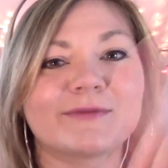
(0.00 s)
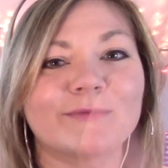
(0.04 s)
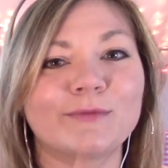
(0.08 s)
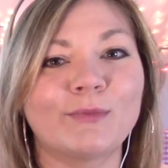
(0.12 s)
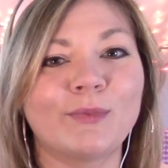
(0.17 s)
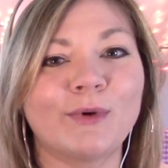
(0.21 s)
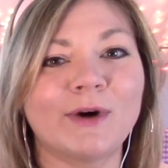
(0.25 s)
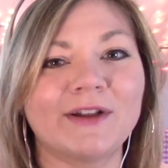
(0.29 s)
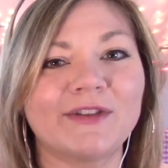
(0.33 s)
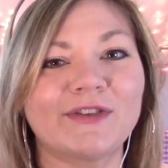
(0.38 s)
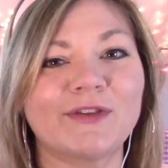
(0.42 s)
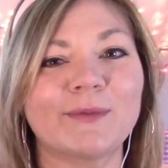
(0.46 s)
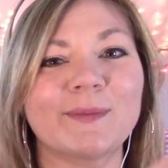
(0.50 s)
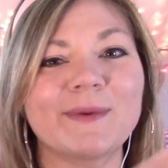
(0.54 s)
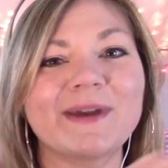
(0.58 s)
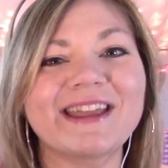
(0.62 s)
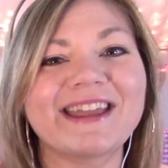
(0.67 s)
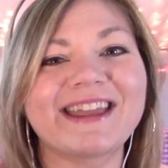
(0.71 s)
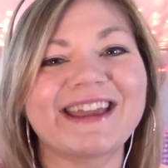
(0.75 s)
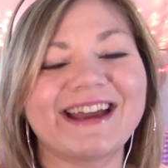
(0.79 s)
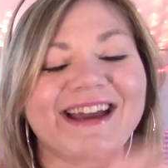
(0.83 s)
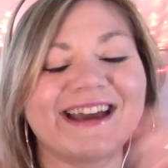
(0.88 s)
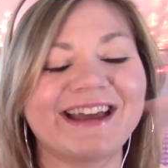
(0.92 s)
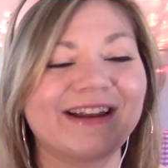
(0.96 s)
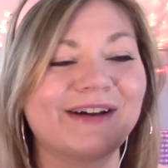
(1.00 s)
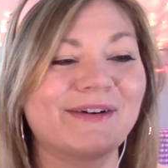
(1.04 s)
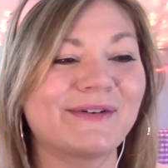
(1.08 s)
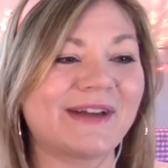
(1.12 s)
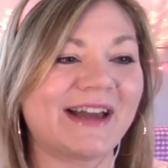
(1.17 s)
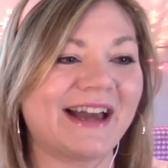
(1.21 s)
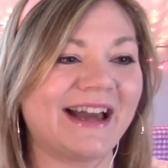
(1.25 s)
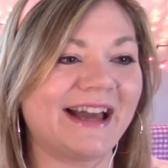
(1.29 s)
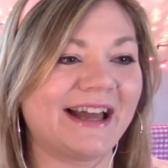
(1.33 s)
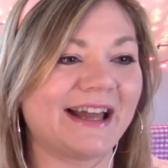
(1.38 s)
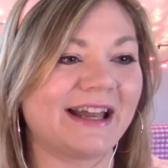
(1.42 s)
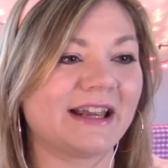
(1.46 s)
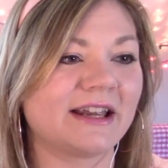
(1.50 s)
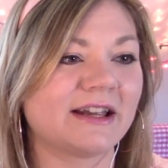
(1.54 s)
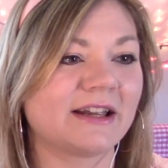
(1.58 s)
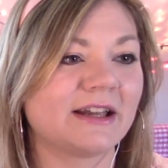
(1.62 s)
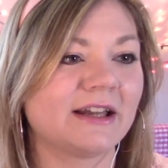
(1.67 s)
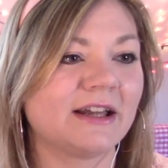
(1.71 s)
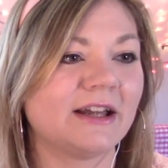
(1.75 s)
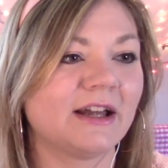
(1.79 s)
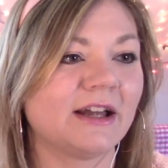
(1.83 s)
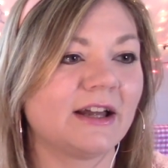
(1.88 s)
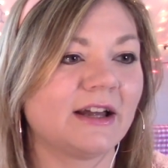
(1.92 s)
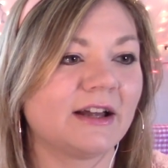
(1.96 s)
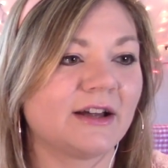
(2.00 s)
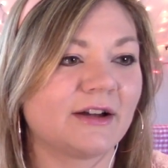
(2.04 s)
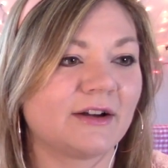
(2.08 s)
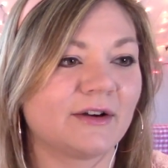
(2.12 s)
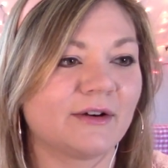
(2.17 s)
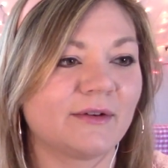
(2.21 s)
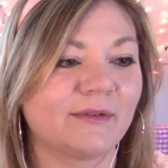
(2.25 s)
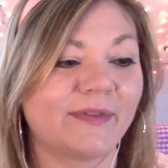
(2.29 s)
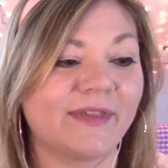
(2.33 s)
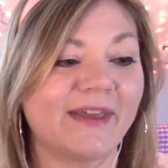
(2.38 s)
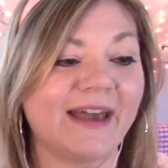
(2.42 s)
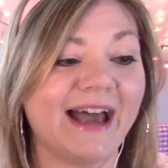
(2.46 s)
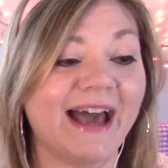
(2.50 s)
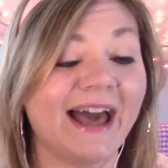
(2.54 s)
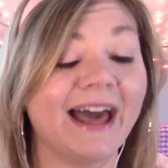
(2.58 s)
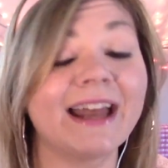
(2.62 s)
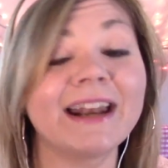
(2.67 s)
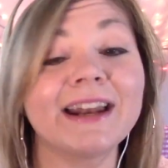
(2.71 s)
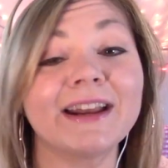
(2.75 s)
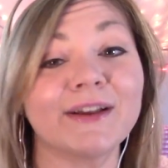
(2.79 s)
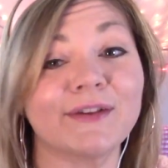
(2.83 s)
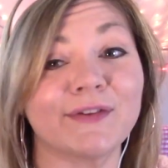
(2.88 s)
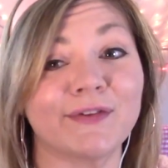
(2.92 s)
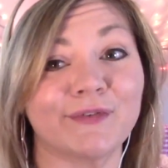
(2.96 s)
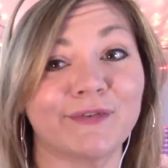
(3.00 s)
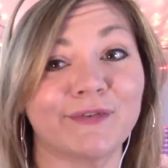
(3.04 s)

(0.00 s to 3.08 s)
Once we get, okay. That is